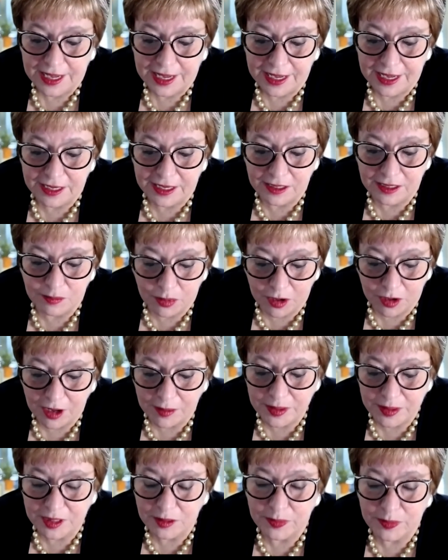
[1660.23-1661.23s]
And
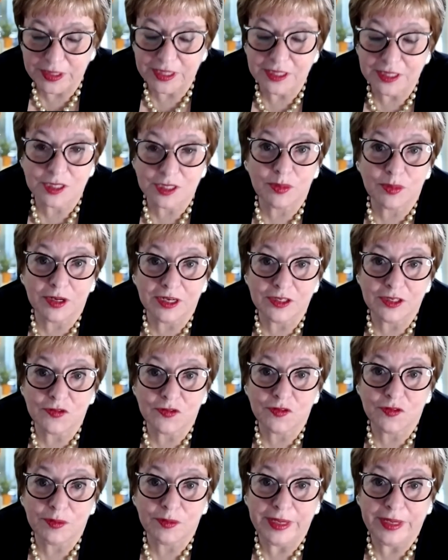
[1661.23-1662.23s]
probably the biggest surprise
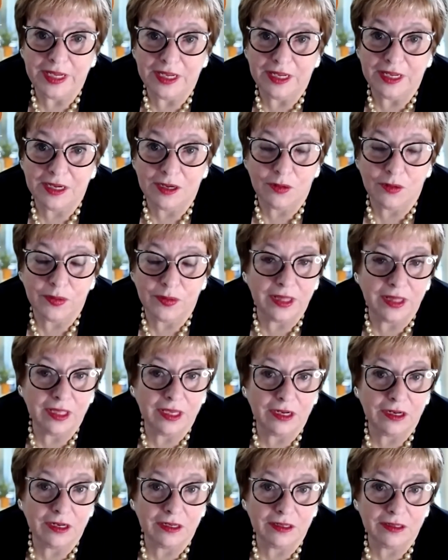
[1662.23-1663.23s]
for me going
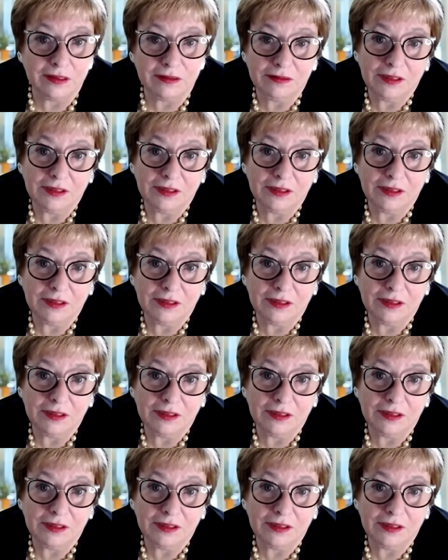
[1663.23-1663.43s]
there,